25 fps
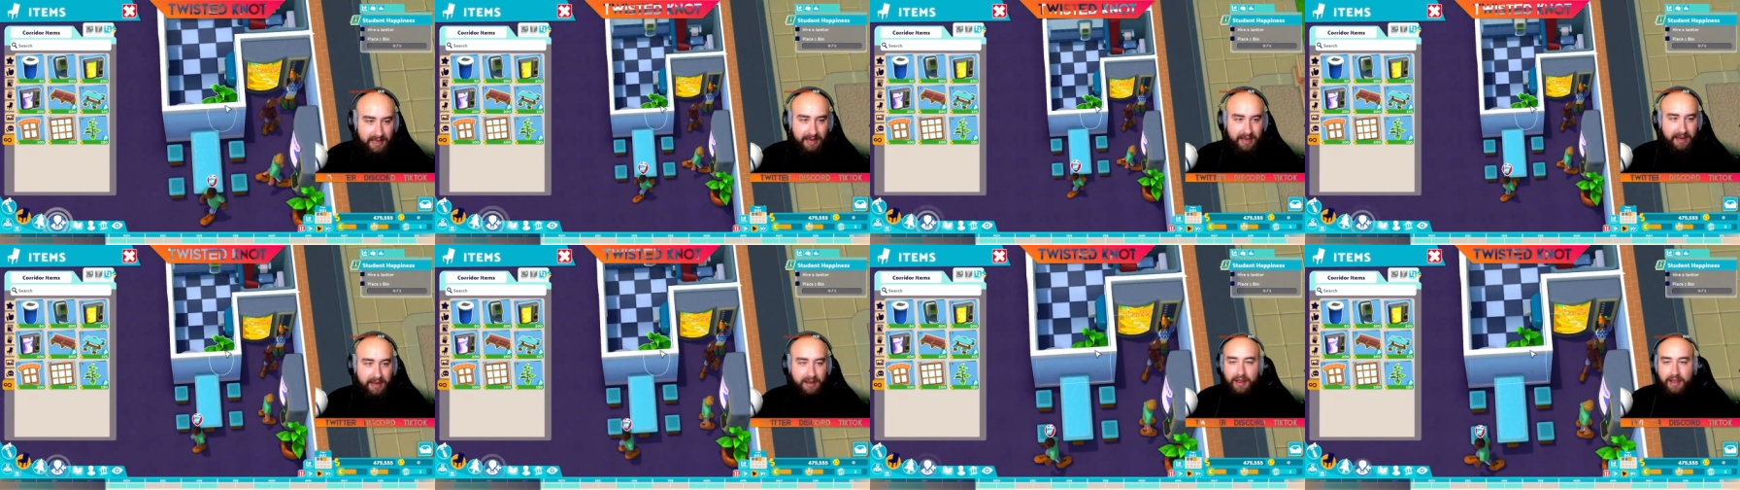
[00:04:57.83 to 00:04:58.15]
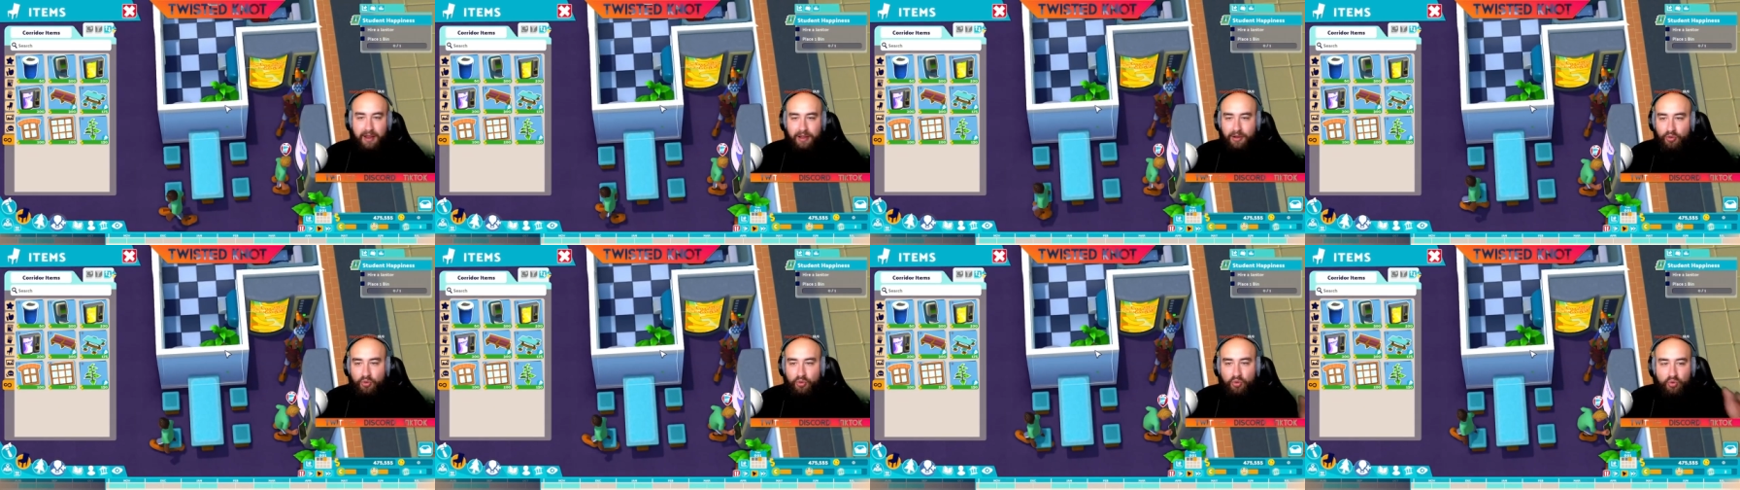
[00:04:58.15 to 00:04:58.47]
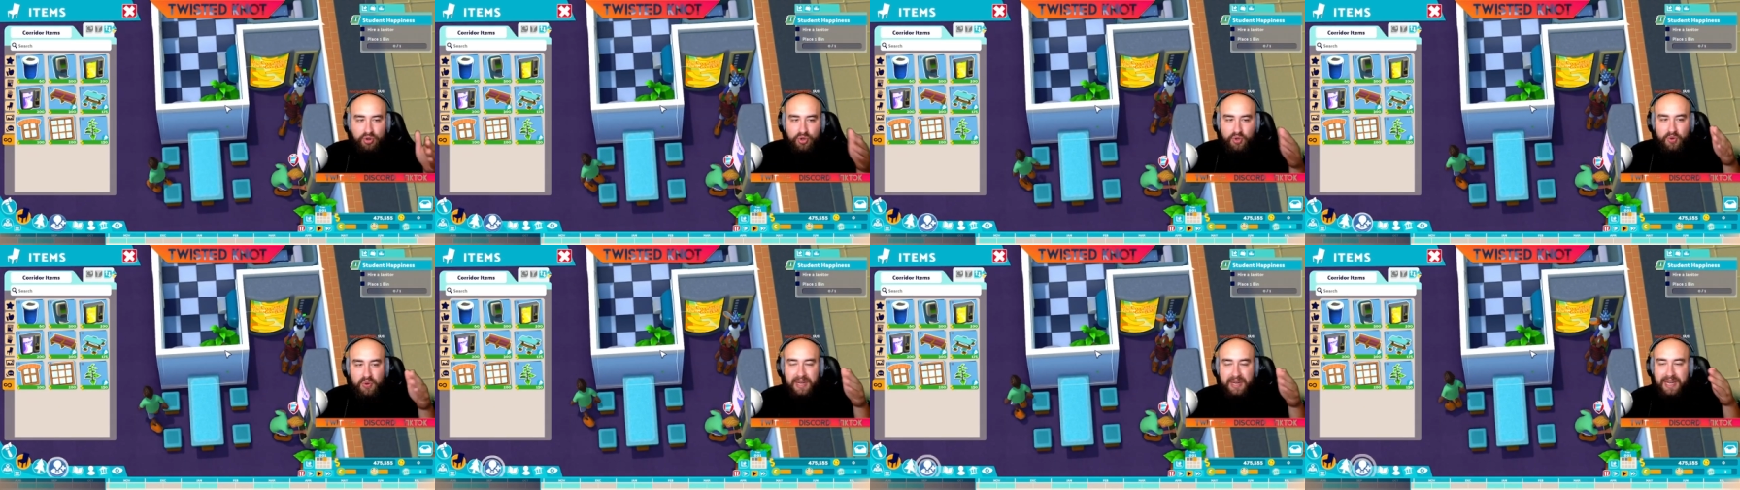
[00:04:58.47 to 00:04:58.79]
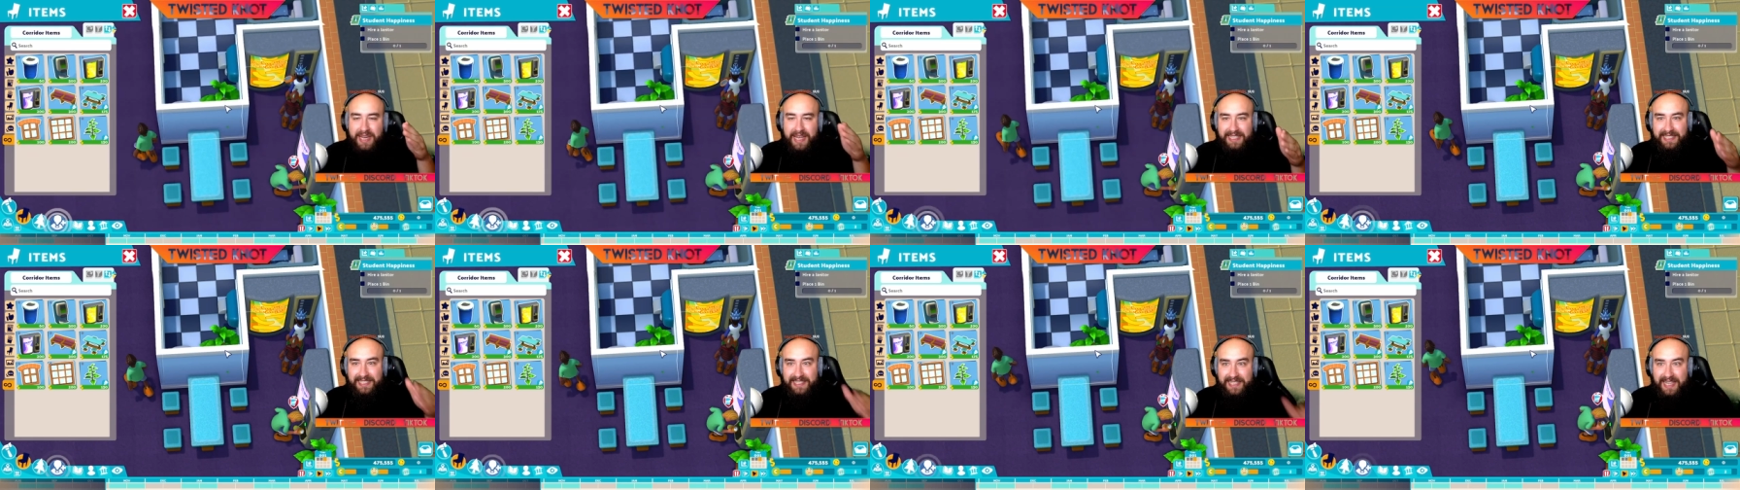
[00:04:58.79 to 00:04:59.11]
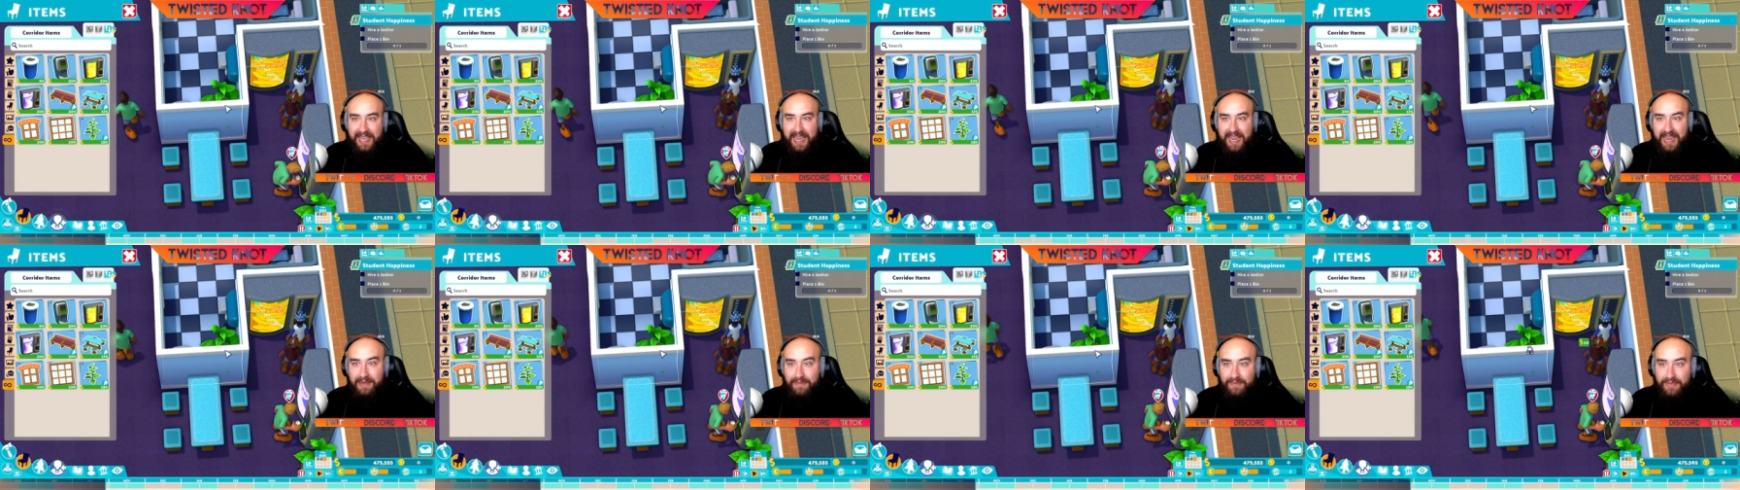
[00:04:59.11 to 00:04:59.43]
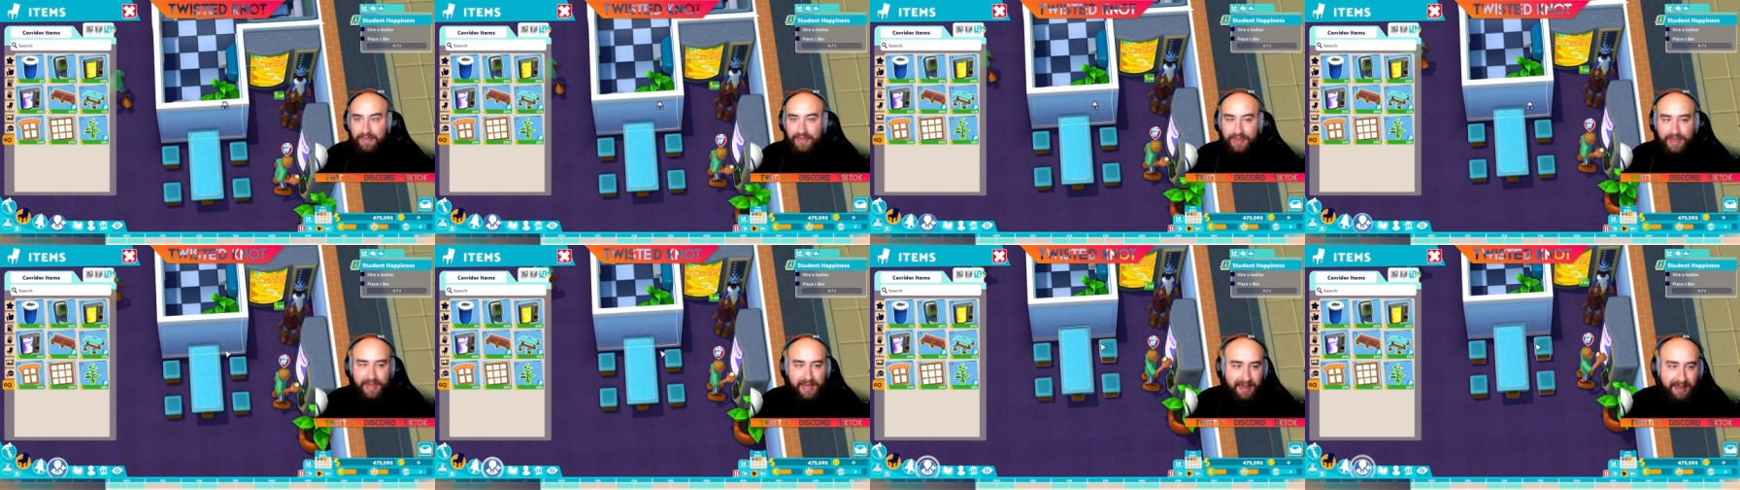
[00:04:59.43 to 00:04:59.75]
They're like, all doing the
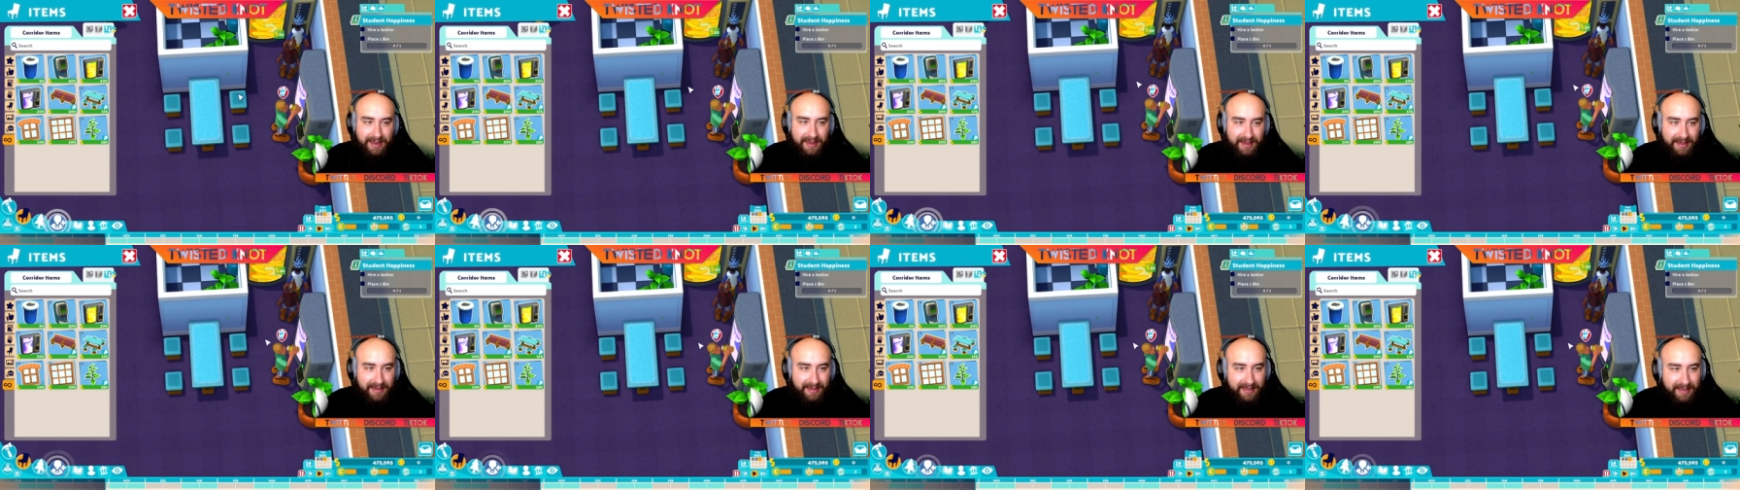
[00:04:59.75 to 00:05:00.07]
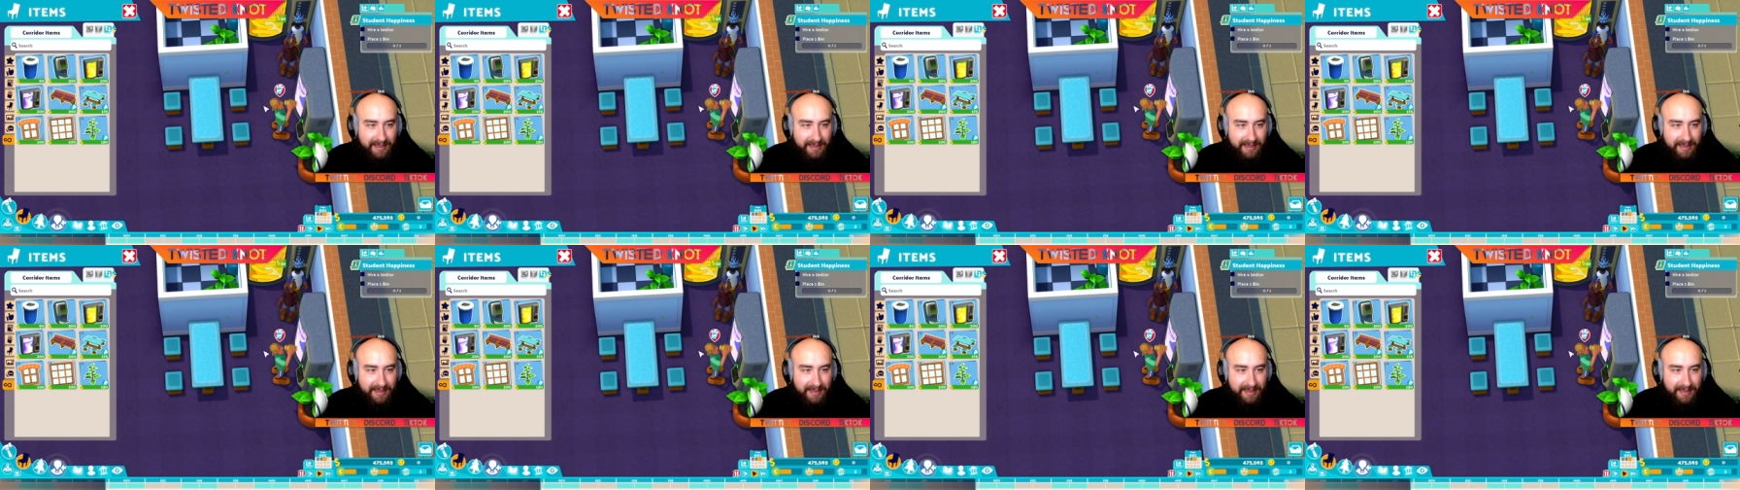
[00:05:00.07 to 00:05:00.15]
same thing.